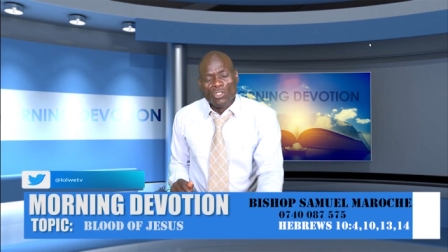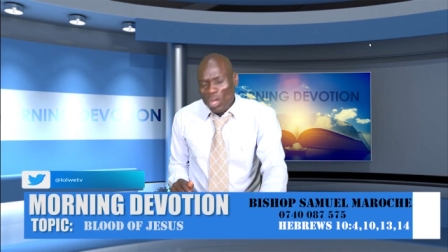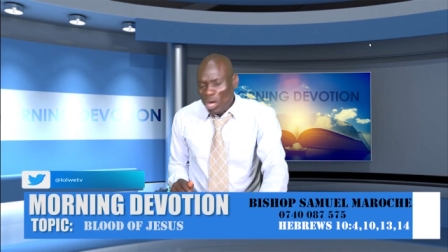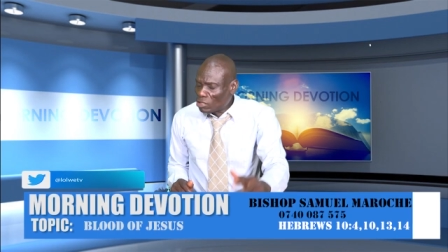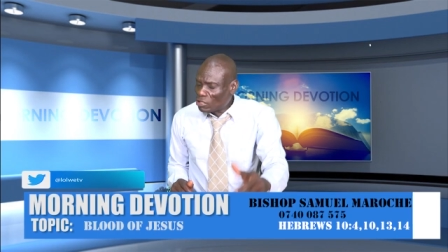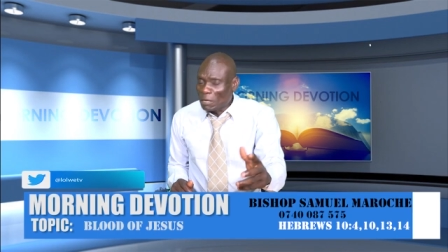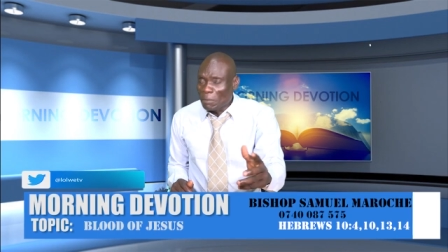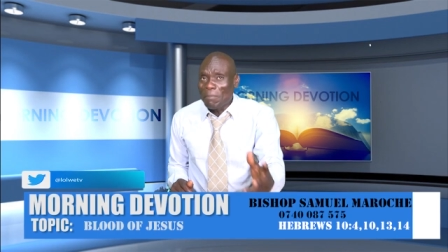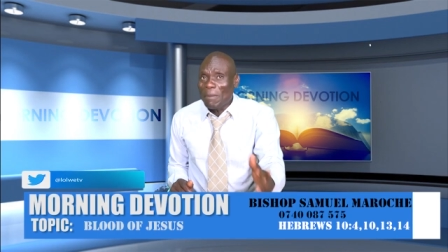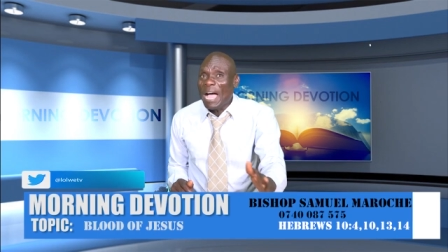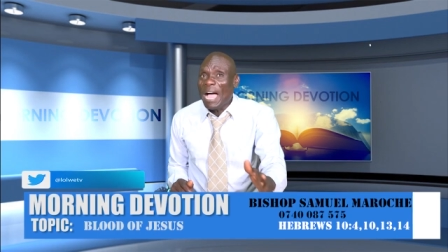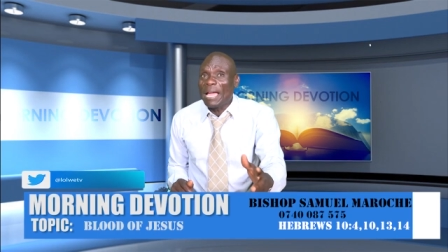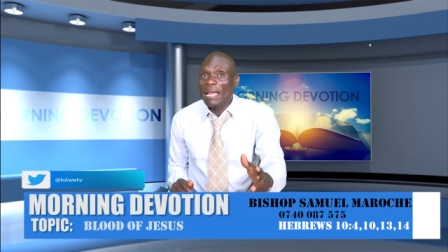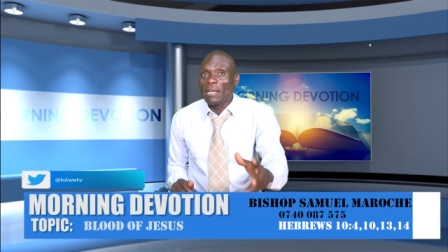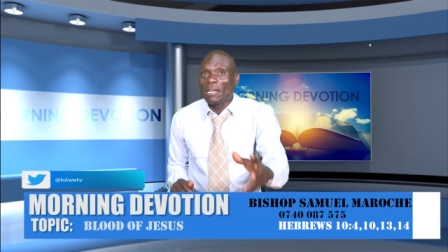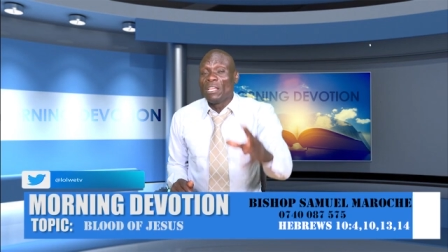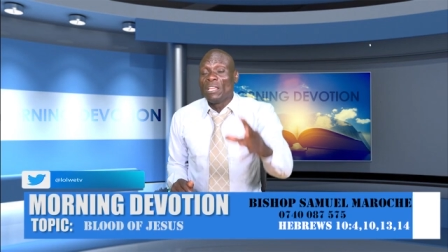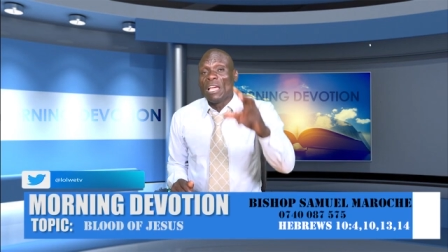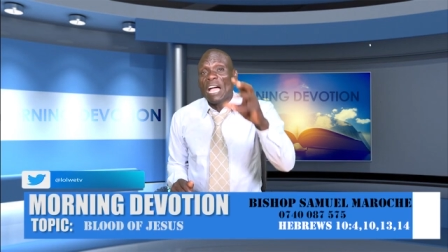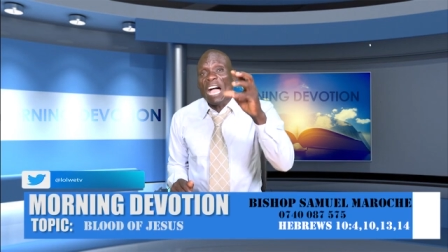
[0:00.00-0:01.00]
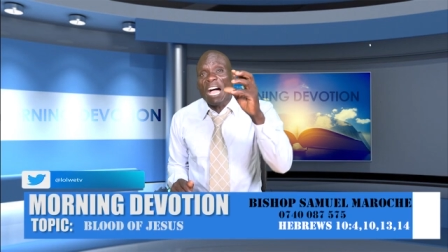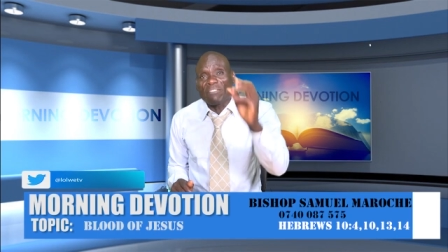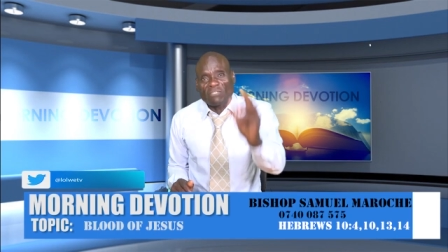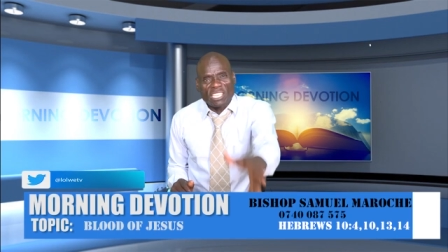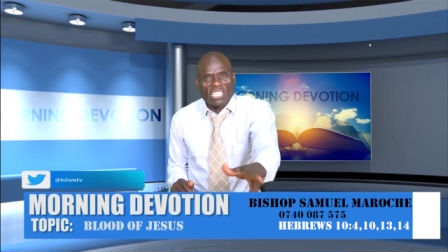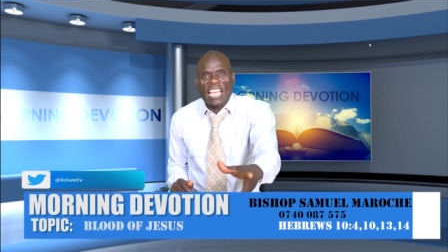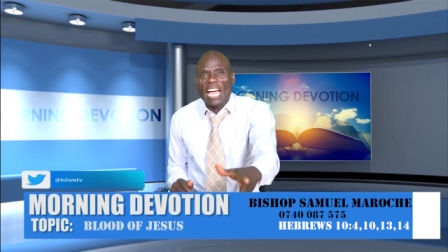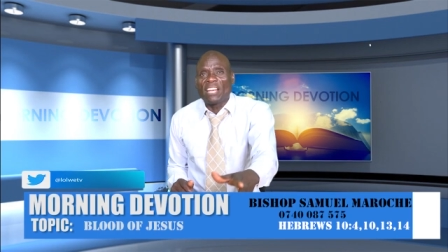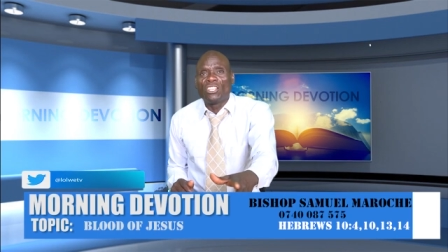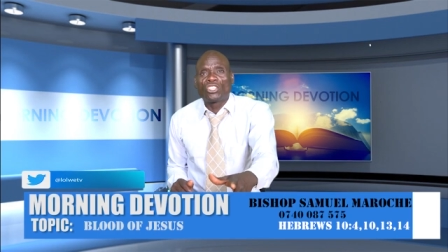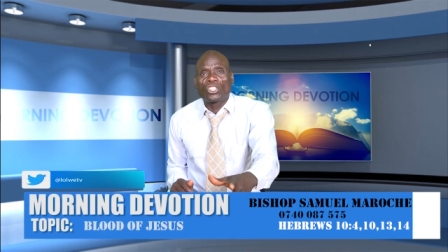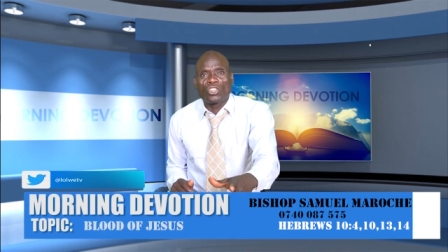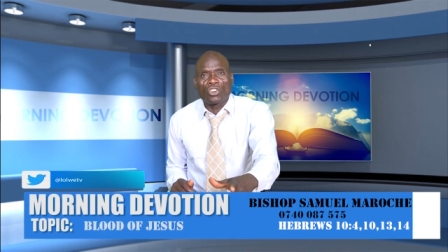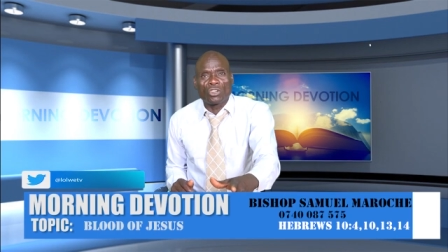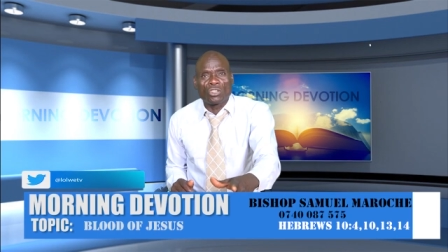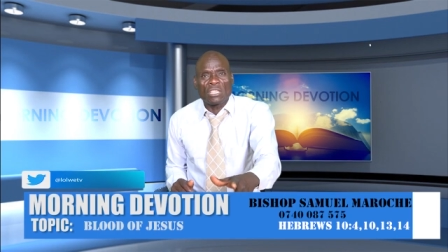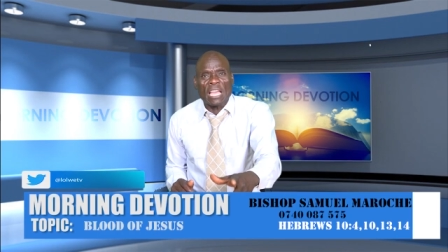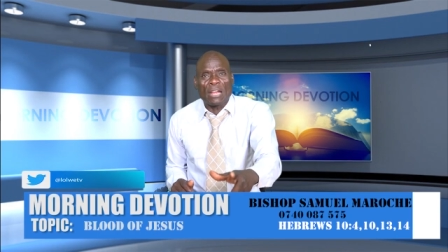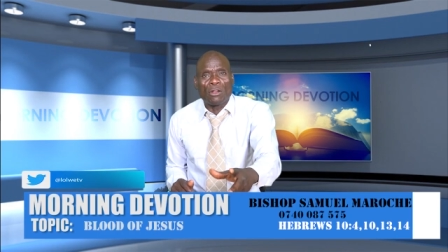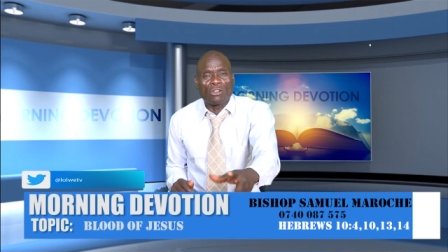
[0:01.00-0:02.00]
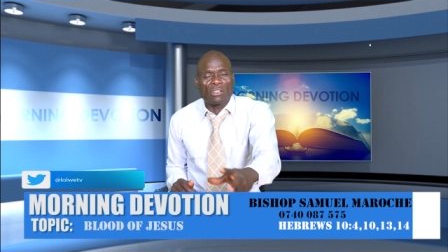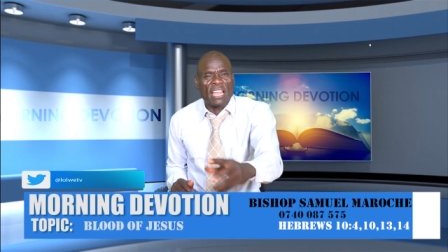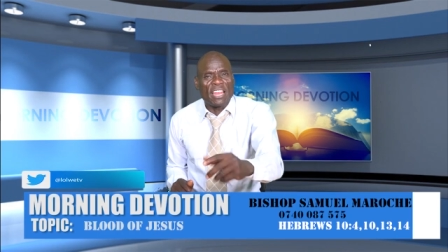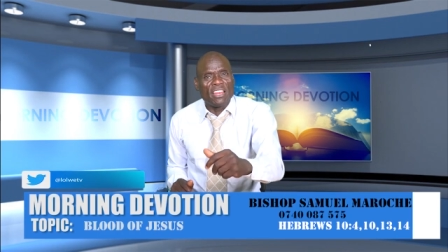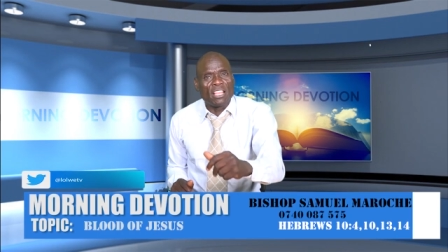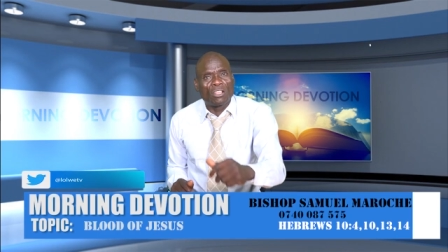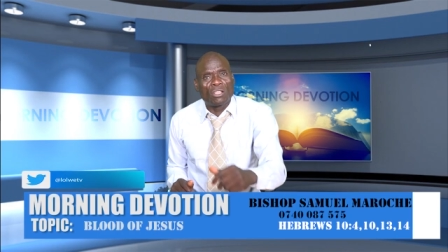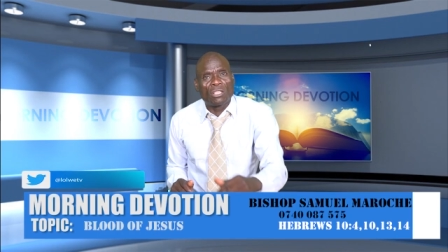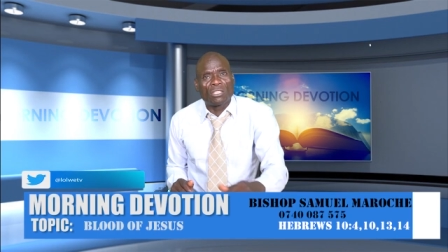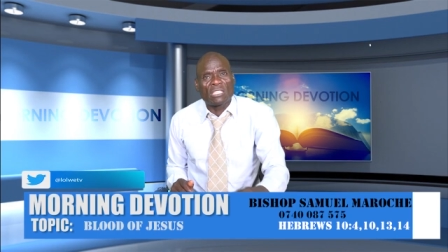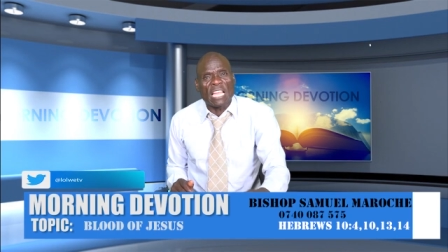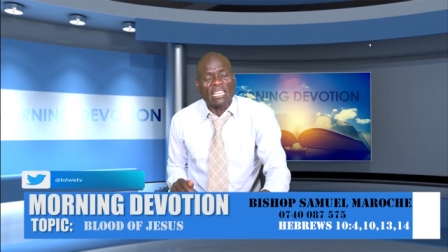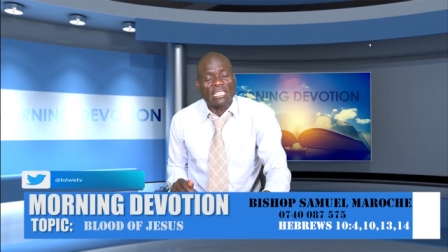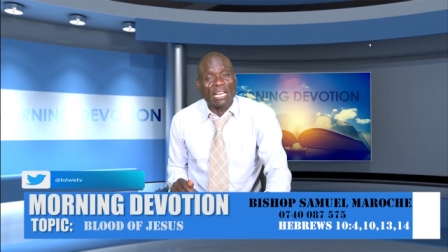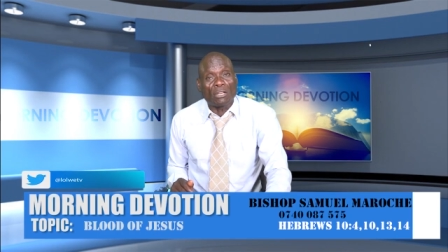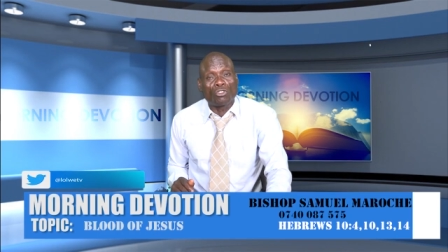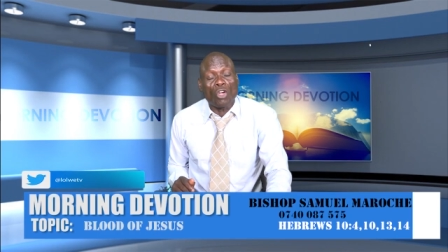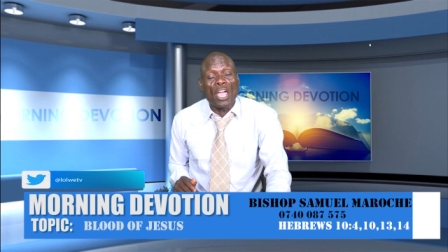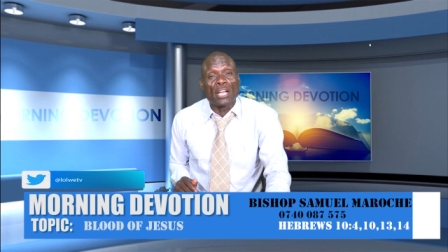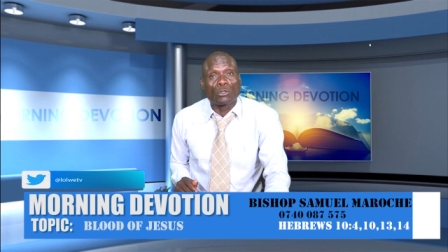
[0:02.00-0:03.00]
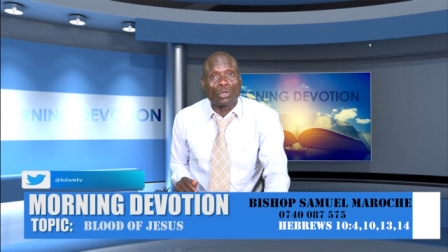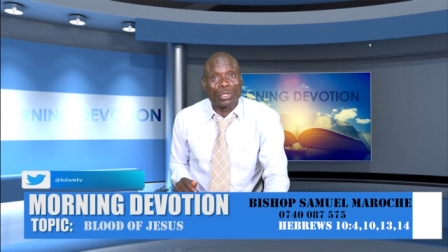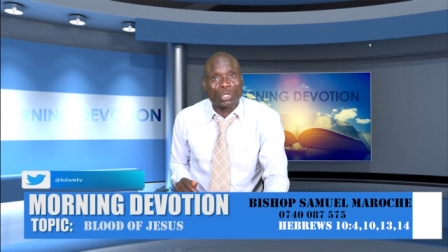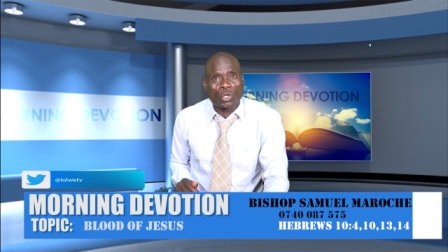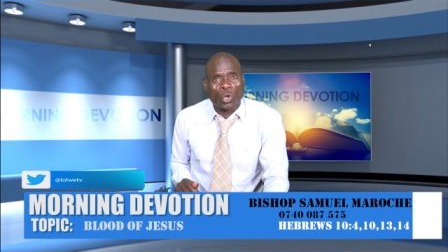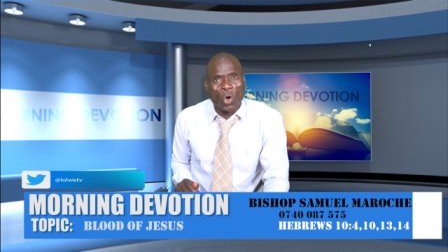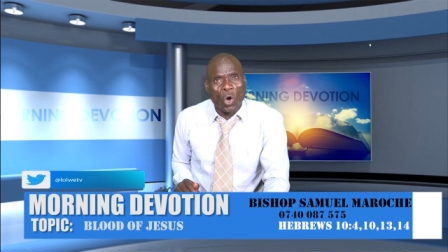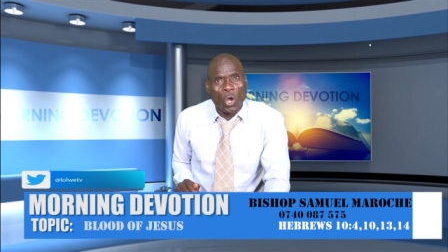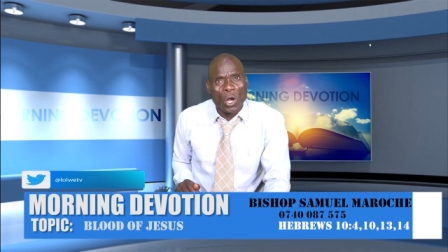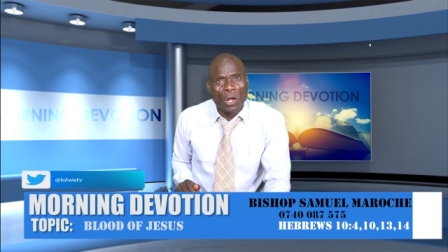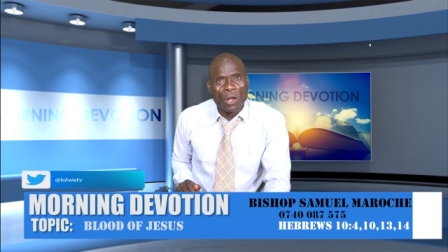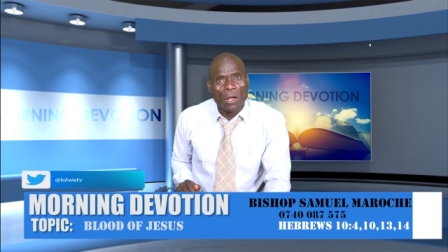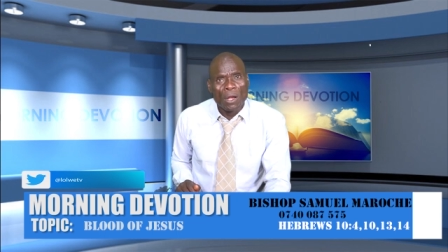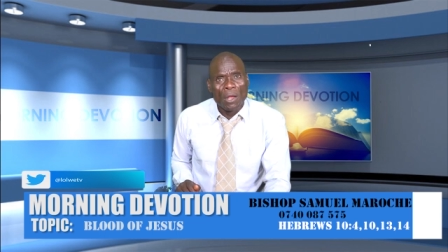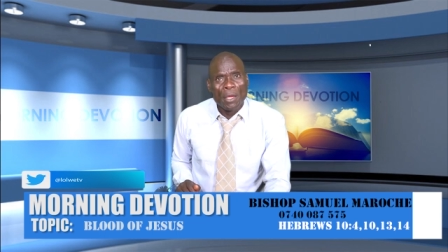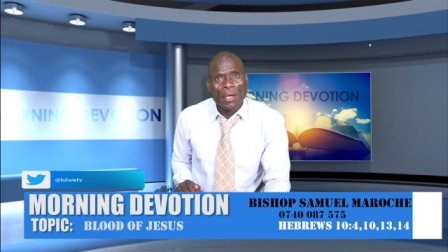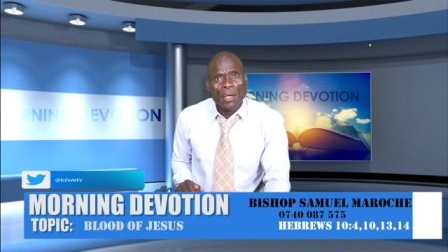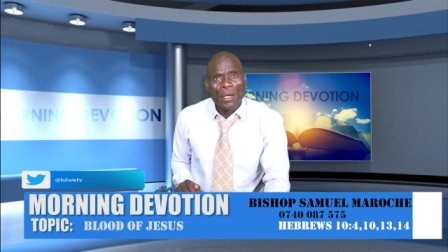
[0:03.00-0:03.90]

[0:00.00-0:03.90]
not a man, he had, he had already started going to school,